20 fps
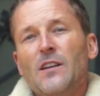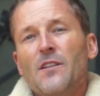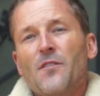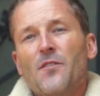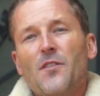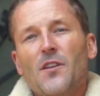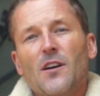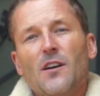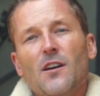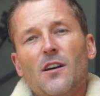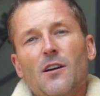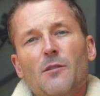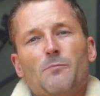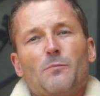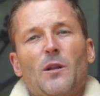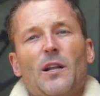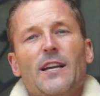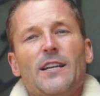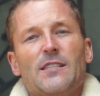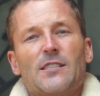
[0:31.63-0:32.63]
the
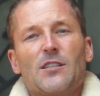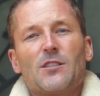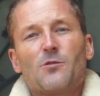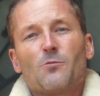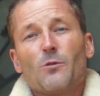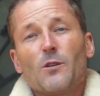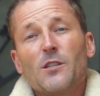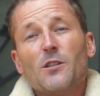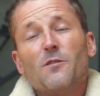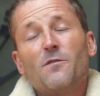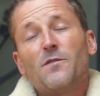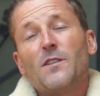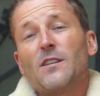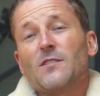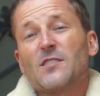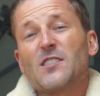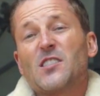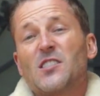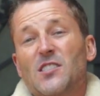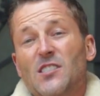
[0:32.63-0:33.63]
places where you
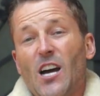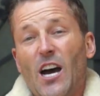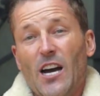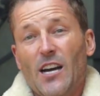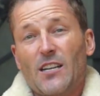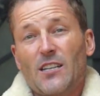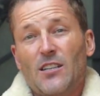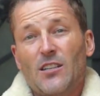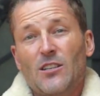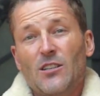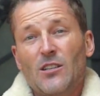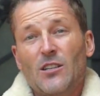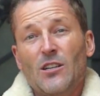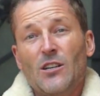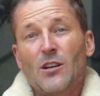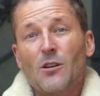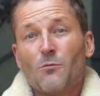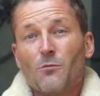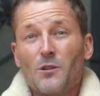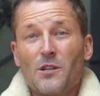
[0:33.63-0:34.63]
felt stuck,
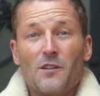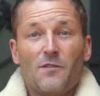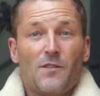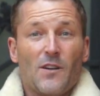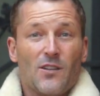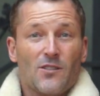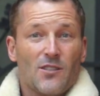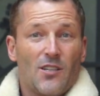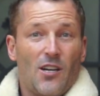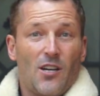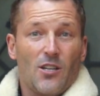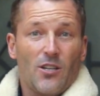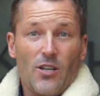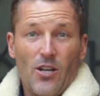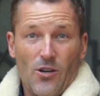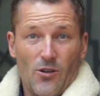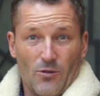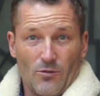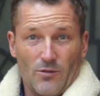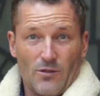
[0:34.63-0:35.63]
where you felt
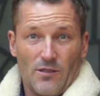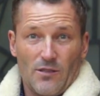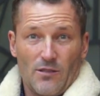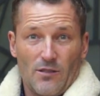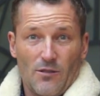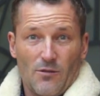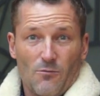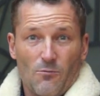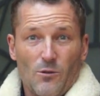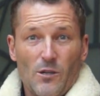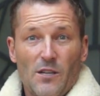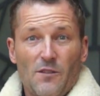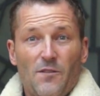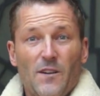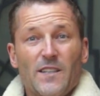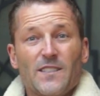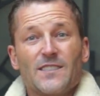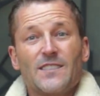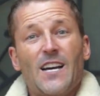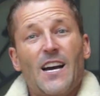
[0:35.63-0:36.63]
alone, where you
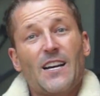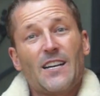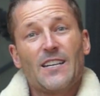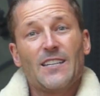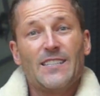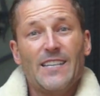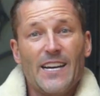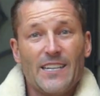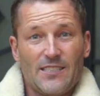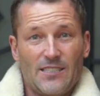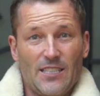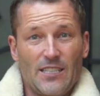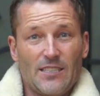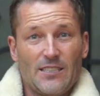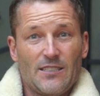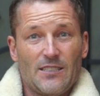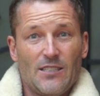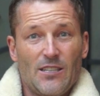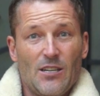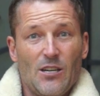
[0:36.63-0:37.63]
felt not connected,
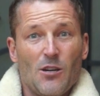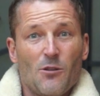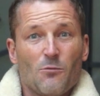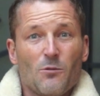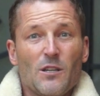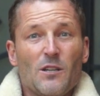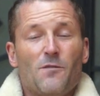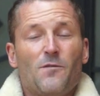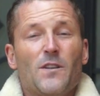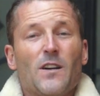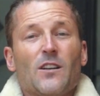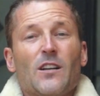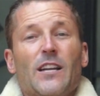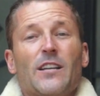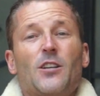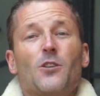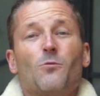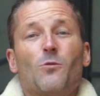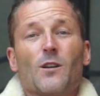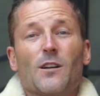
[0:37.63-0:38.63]
where you felt
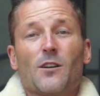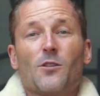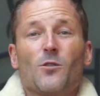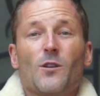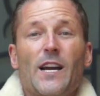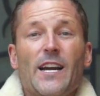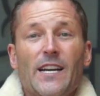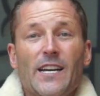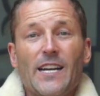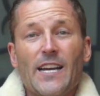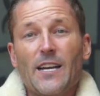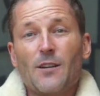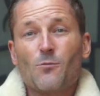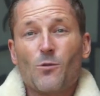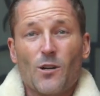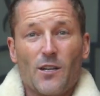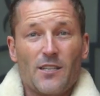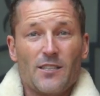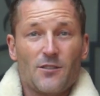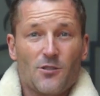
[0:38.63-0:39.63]
like you weren't creating and
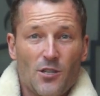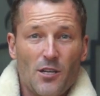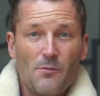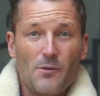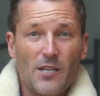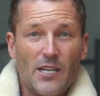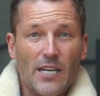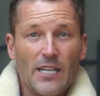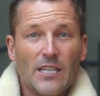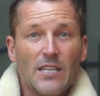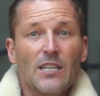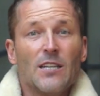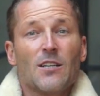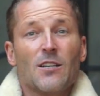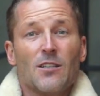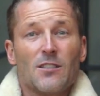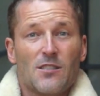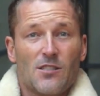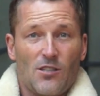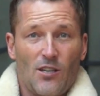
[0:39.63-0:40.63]
weren't contributing
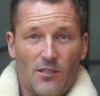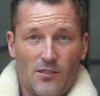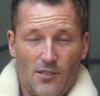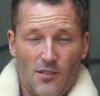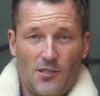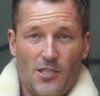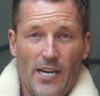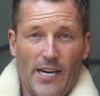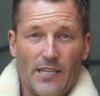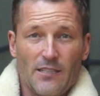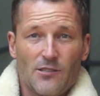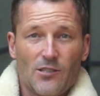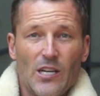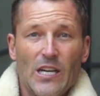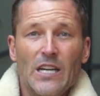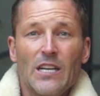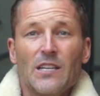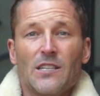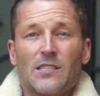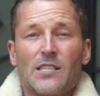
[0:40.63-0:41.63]
could start to change.
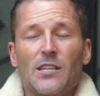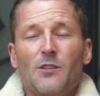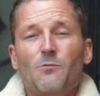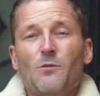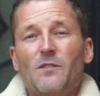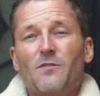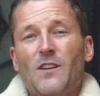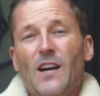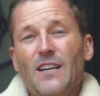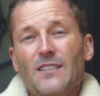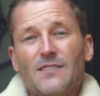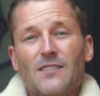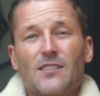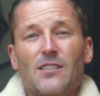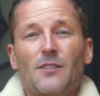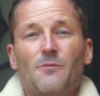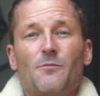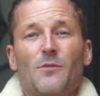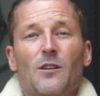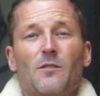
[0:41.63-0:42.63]
See, we've gotten
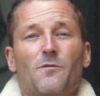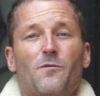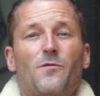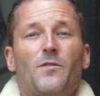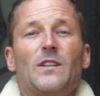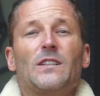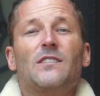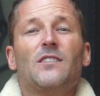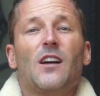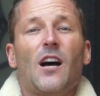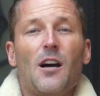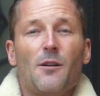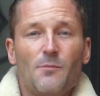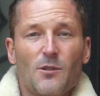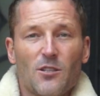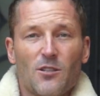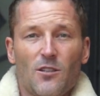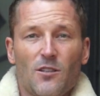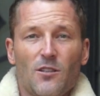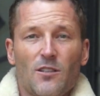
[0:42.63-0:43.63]
some
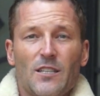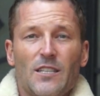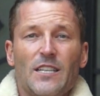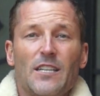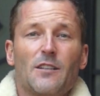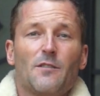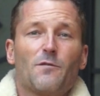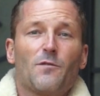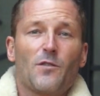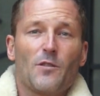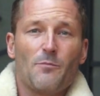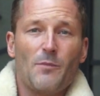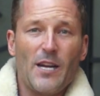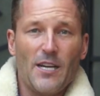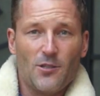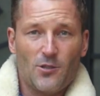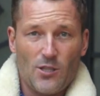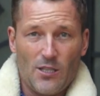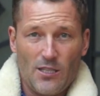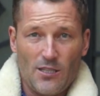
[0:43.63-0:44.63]
phenomenal
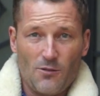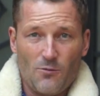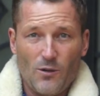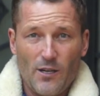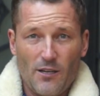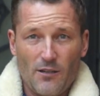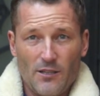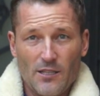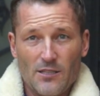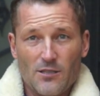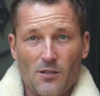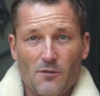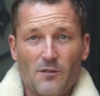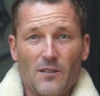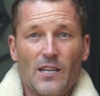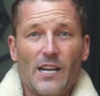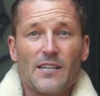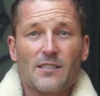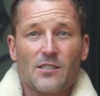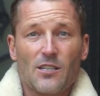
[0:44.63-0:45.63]
information and awareness over
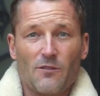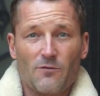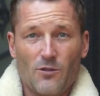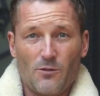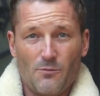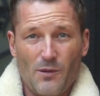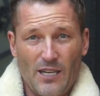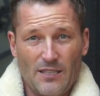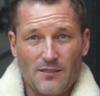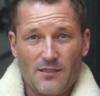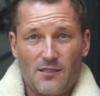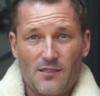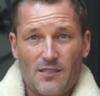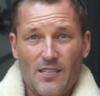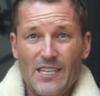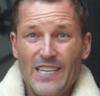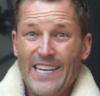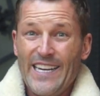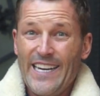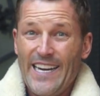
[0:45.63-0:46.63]
the last several months,
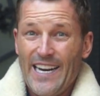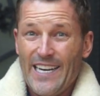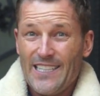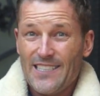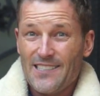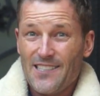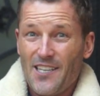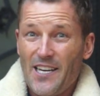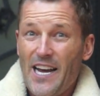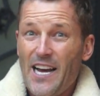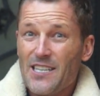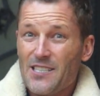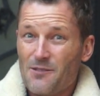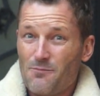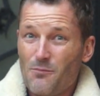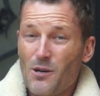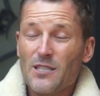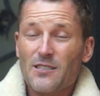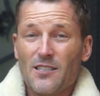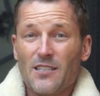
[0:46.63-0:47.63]
and in the last
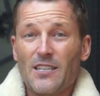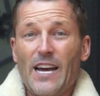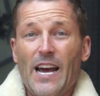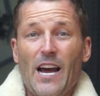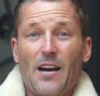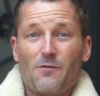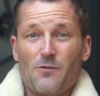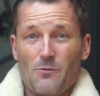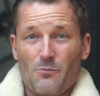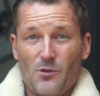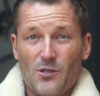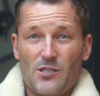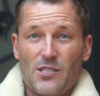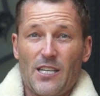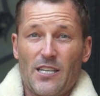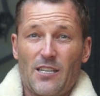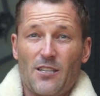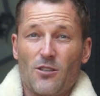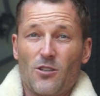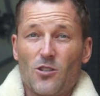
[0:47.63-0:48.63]
month and a half in
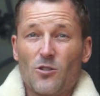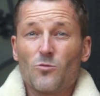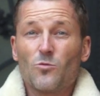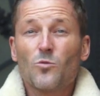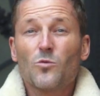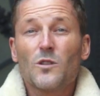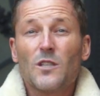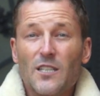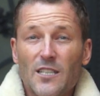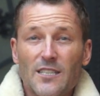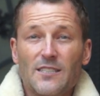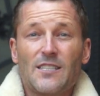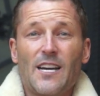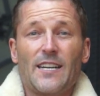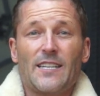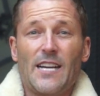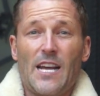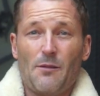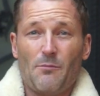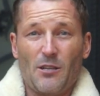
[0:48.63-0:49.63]
particular, really
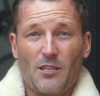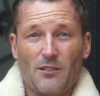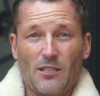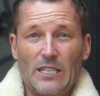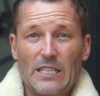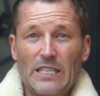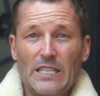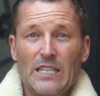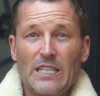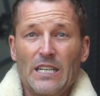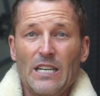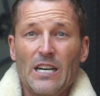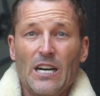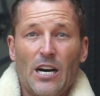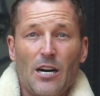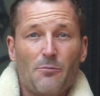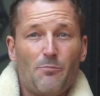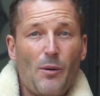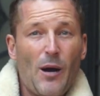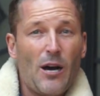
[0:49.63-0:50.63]
dynamically,
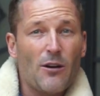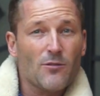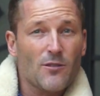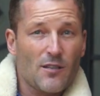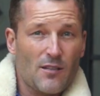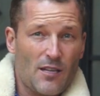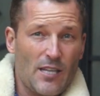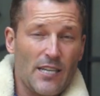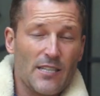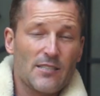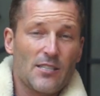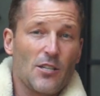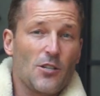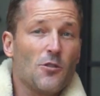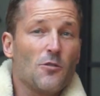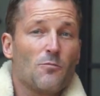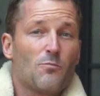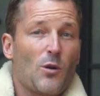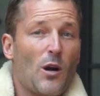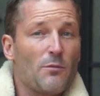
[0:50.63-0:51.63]
about things that
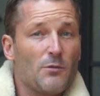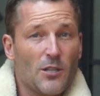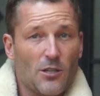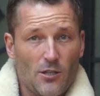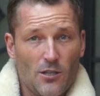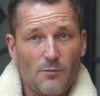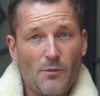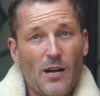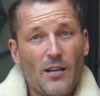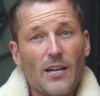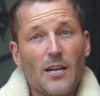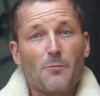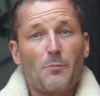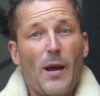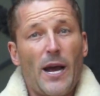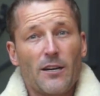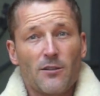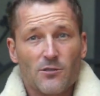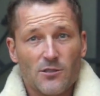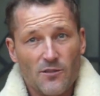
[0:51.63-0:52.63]
you probably heard about, like
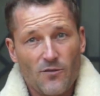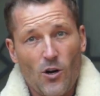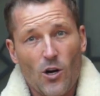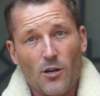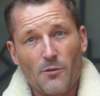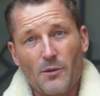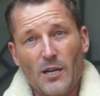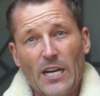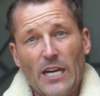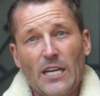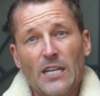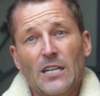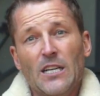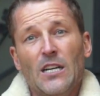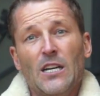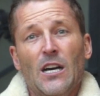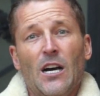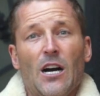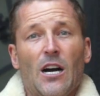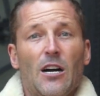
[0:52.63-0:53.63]
patterns of harmony,
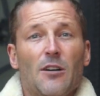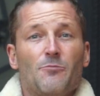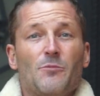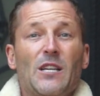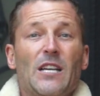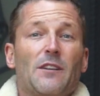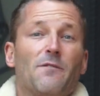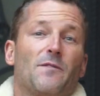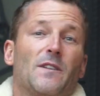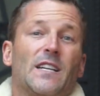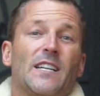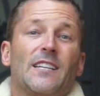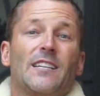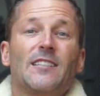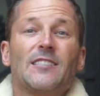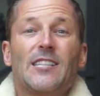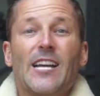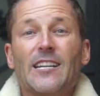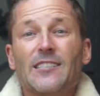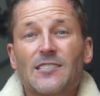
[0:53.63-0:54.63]
the infinite
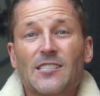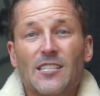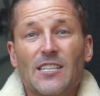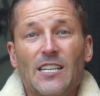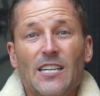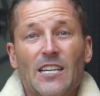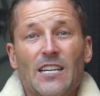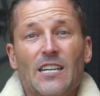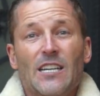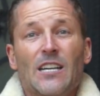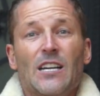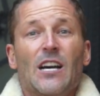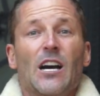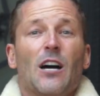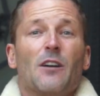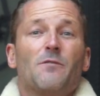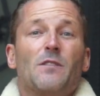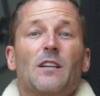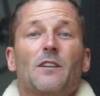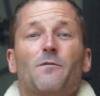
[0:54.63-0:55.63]
intensity
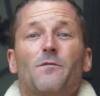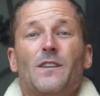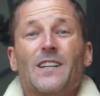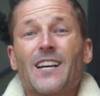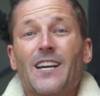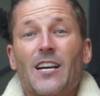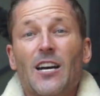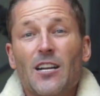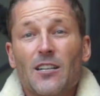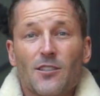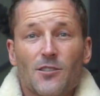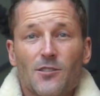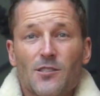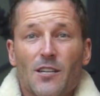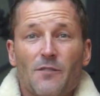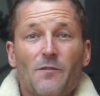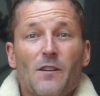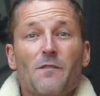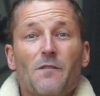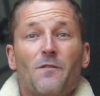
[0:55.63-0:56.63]
of the infinite colors,
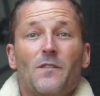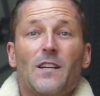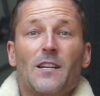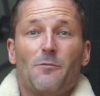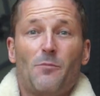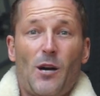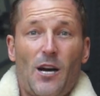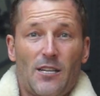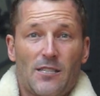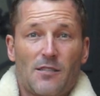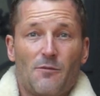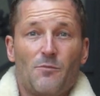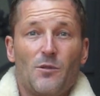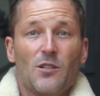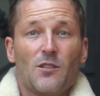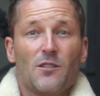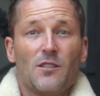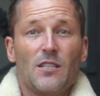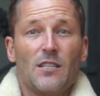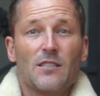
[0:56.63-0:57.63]
of infinite
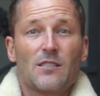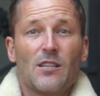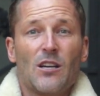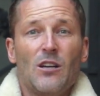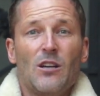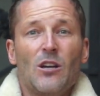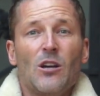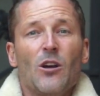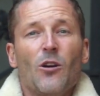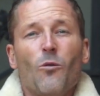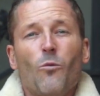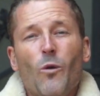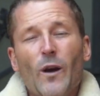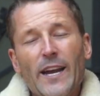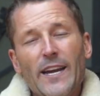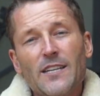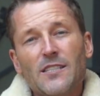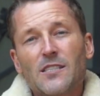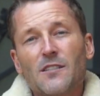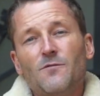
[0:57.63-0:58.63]
possibilities,
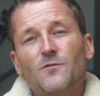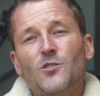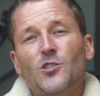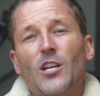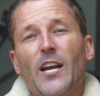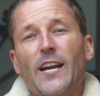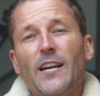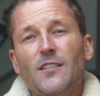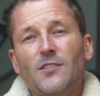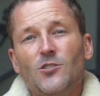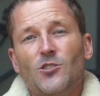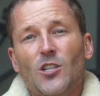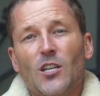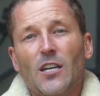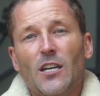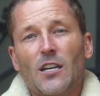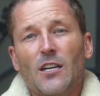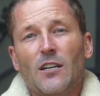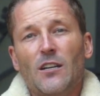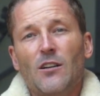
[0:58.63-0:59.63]
ways of
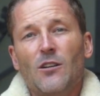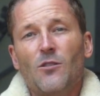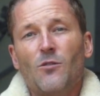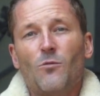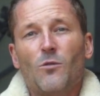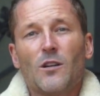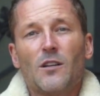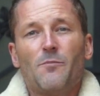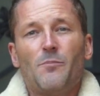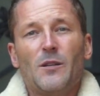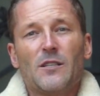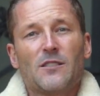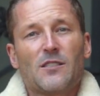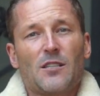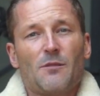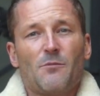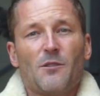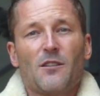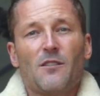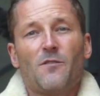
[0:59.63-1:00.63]
changing what have been
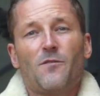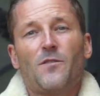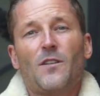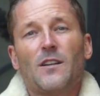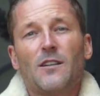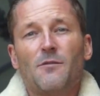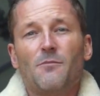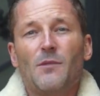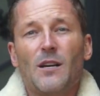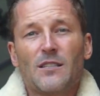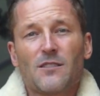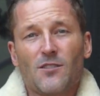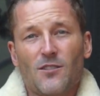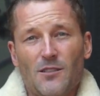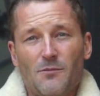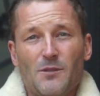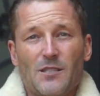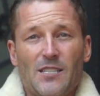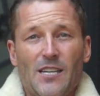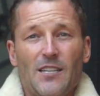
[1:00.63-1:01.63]
some of the fundamental
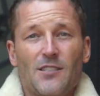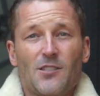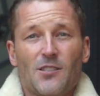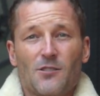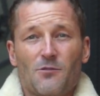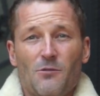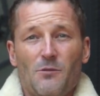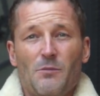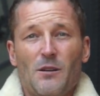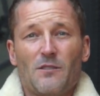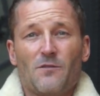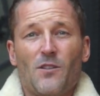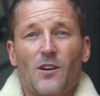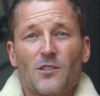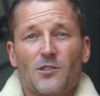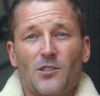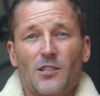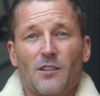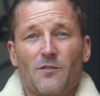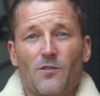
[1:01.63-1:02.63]
limitations we've been
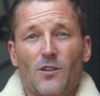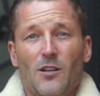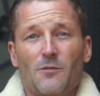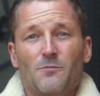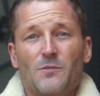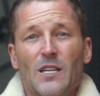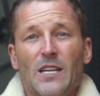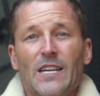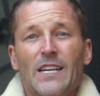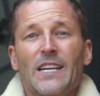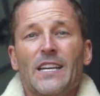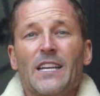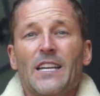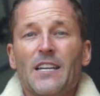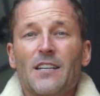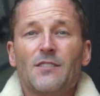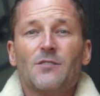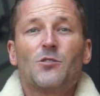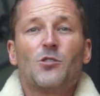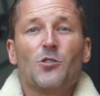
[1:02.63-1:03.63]
functioning from
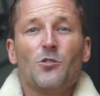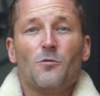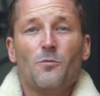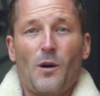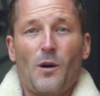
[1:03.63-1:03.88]
into